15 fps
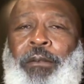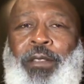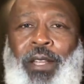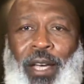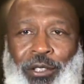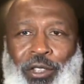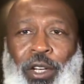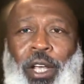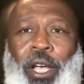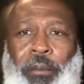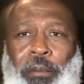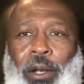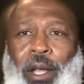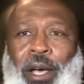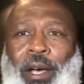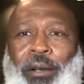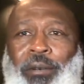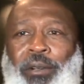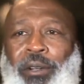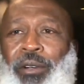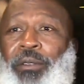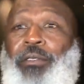That should help a lot.
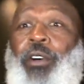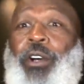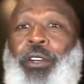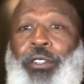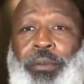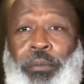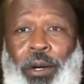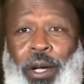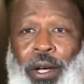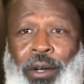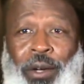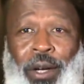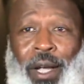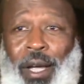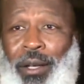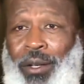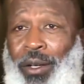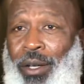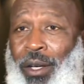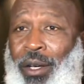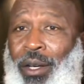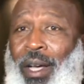Vertus Brown, an
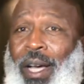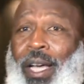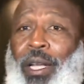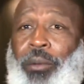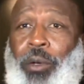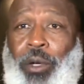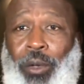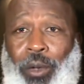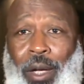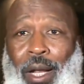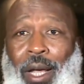athlete, highly recruited